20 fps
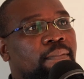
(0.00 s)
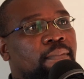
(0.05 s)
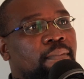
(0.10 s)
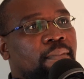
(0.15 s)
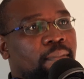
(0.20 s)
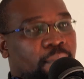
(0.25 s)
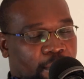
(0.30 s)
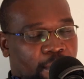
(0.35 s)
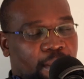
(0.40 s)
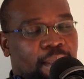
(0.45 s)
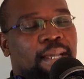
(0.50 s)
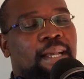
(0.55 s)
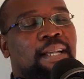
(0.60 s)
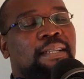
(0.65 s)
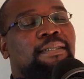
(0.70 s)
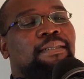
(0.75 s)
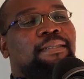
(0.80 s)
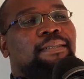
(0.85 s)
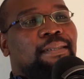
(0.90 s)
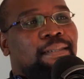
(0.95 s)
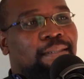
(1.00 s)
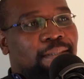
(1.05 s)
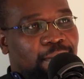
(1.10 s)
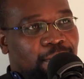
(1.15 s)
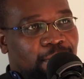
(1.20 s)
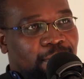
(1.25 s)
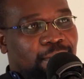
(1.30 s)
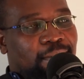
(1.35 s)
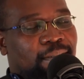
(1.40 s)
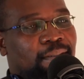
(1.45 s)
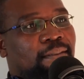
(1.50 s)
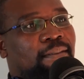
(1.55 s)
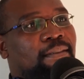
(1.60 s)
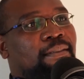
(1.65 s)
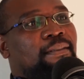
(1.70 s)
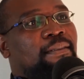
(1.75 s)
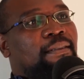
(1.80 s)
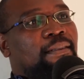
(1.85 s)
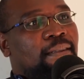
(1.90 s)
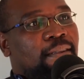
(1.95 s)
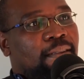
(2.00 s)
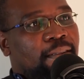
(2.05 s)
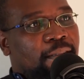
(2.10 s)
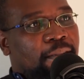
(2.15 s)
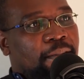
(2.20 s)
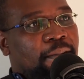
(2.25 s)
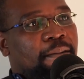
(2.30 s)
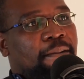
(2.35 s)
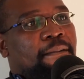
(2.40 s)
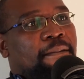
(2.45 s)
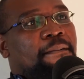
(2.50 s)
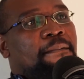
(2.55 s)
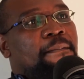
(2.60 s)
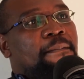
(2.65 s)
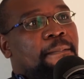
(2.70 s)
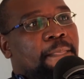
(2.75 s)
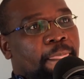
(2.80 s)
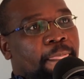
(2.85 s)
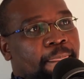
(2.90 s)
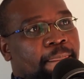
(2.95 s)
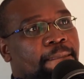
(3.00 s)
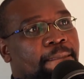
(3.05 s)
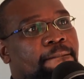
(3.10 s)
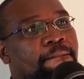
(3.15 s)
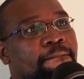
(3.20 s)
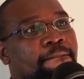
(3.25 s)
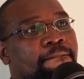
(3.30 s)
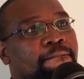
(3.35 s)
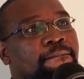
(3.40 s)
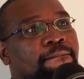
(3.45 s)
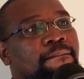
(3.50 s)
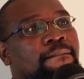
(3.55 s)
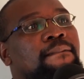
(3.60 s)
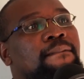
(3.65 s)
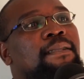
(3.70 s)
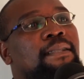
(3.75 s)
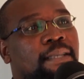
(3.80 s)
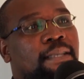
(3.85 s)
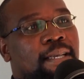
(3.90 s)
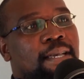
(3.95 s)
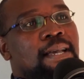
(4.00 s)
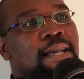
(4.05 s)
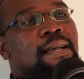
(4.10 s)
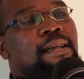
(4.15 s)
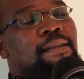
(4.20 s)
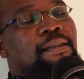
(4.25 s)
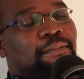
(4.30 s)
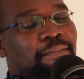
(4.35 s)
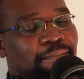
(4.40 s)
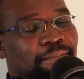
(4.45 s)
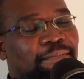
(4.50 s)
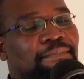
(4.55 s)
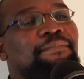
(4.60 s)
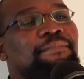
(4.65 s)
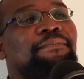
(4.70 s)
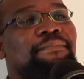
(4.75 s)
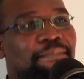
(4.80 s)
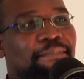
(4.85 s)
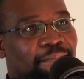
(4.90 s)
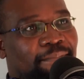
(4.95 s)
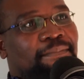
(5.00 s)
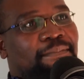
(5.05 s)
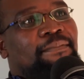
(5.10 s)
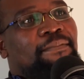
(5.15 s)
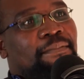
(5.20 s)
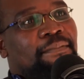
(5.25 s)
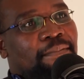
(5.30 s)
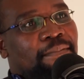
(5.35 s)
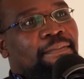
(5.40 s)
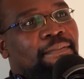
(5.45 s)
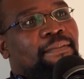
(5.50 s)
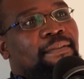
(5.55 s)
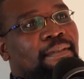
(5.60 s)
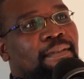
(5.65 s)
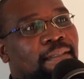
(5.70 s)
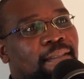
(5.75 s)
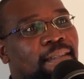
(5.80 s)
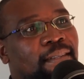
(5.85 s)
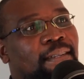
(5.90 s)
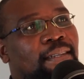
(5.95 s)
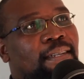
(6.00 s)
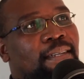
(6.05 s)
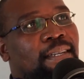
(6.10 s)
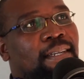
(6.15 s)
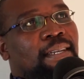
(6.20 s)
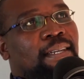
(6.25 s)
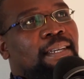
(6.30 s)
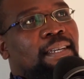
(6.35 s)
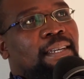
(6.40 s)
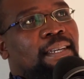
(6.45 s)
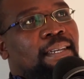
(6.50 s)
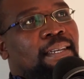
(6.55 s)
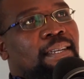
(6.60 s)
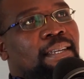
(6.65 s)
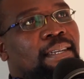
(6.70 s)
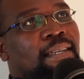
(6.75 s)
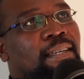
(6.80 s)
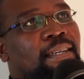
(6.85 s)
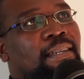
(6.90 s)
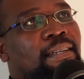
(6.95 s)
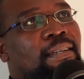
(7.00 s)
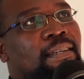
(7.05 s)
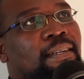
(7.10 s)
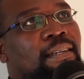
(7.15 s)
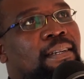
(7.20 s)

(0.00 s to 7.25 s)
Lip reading: ngayo singamajita ukuthi loyana cheese boy kanje nakanje. How was that experience for you?